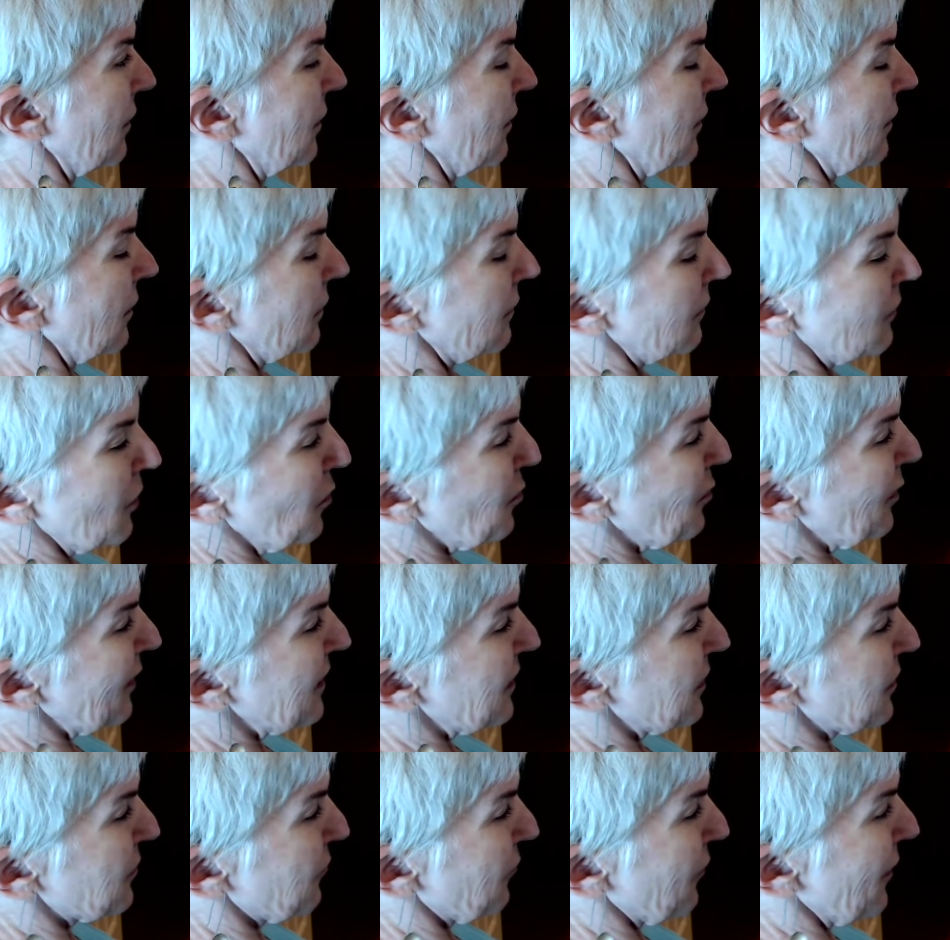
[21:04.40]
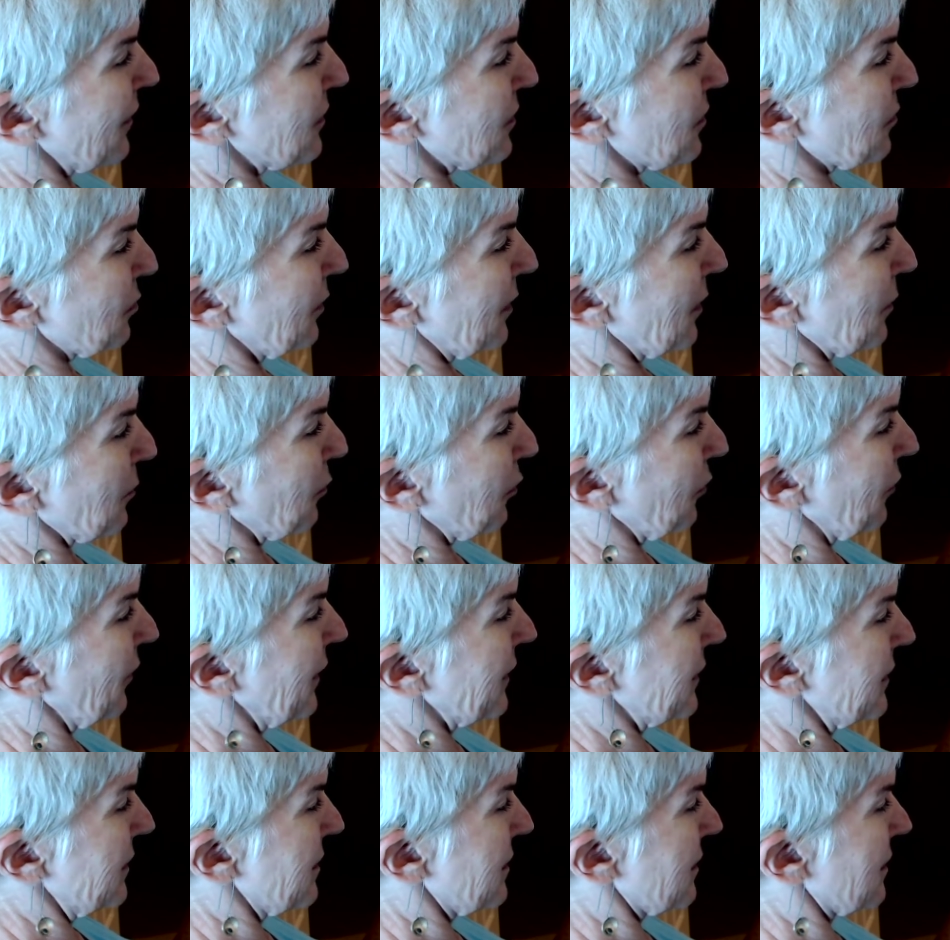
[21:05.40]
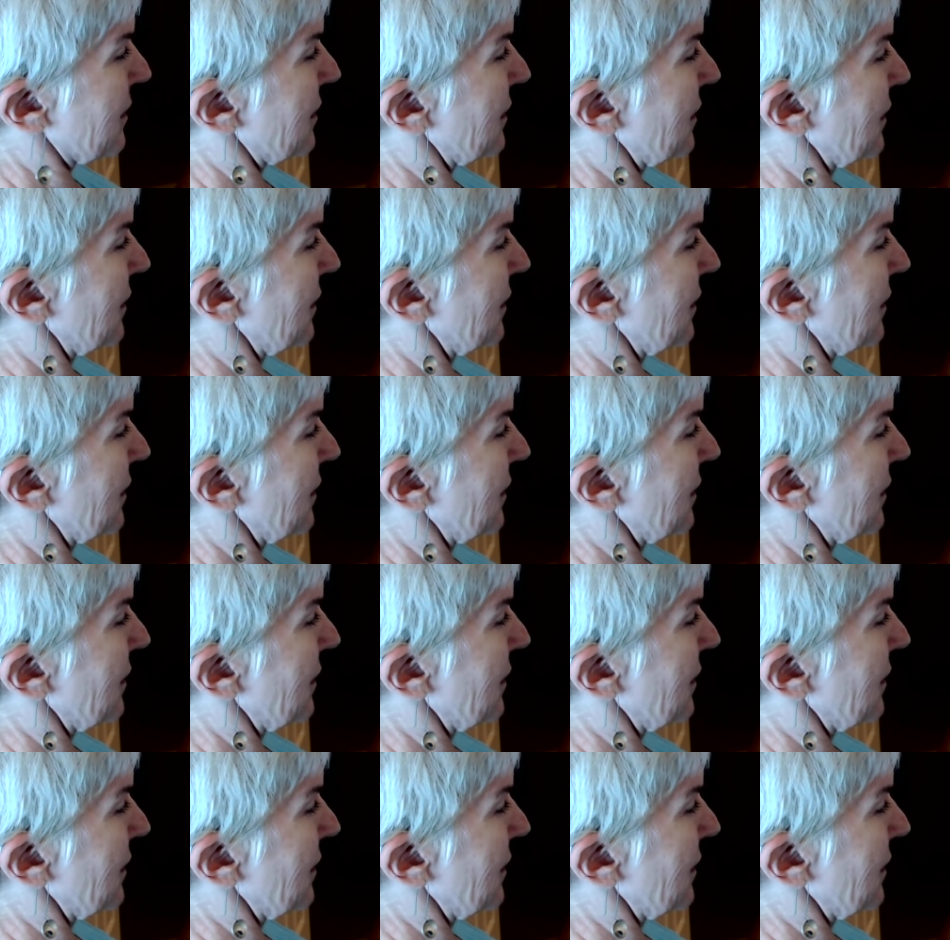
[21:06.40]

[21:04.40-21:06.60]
Nobody's friends with a prince."